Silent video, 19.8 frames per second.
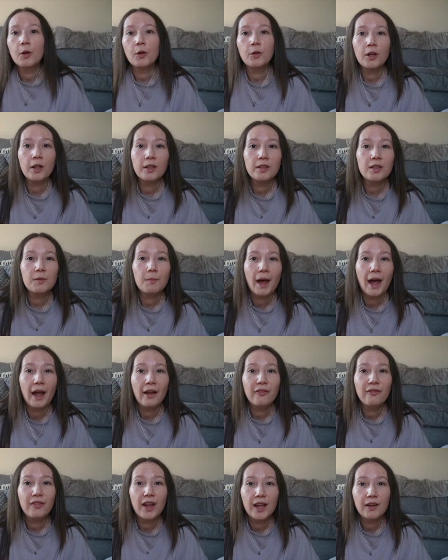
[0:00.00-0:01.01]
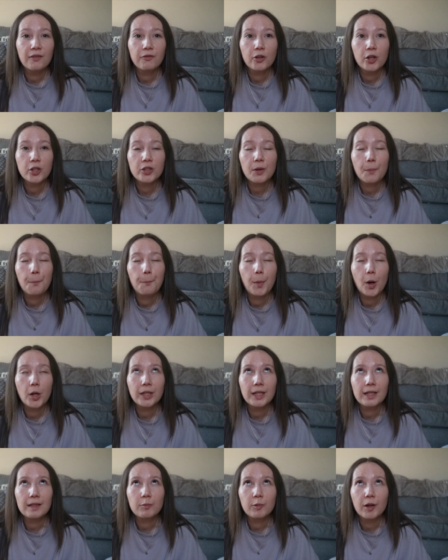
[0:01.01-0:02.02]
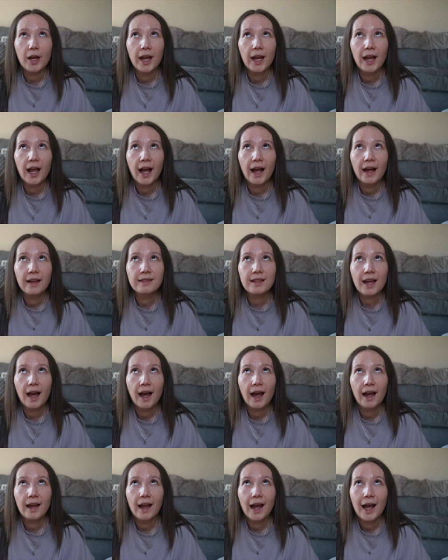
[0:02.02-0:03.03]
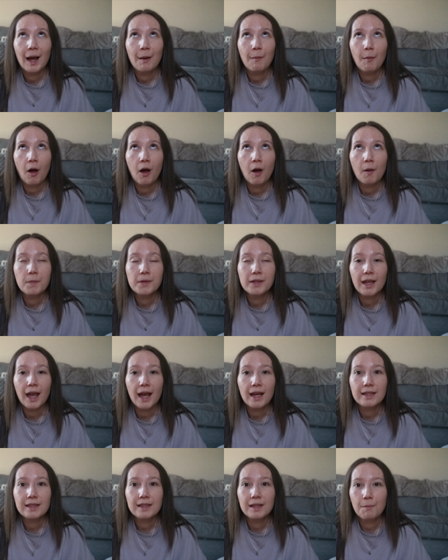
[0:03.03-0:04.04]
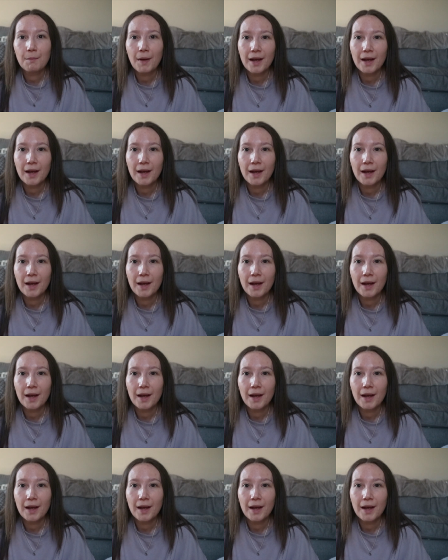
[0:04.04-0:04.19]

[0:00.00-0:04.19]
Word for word: going on to my favourite body spray, and I am obsessed.